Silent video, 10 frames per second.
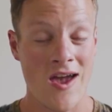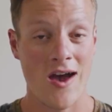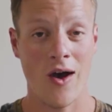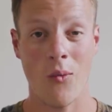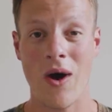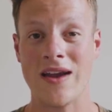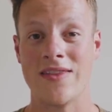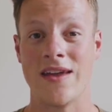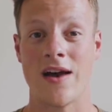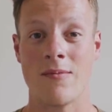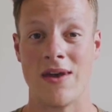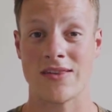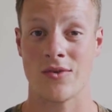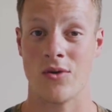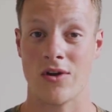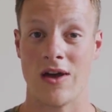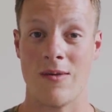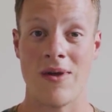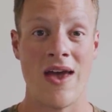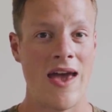Why did they not make the World
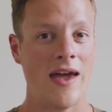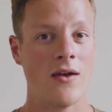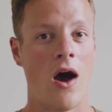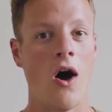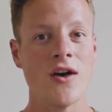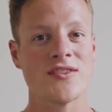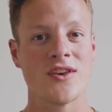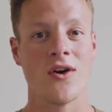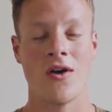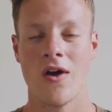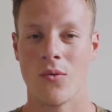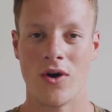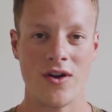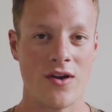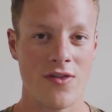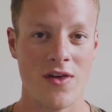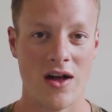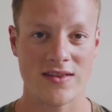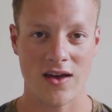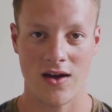Cup? And also, what are your
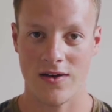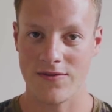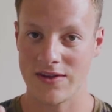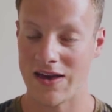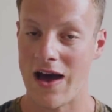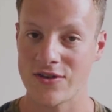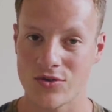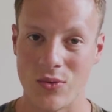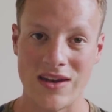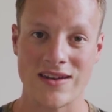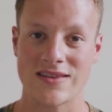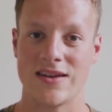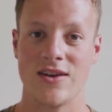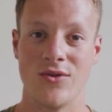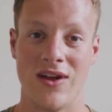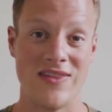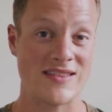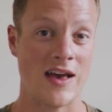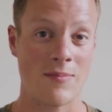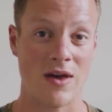thoughts of how Sweden is going to do in
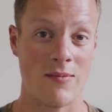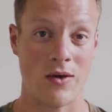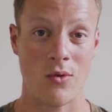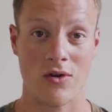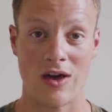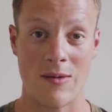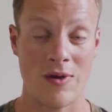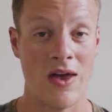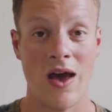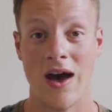this upcoming World Cup?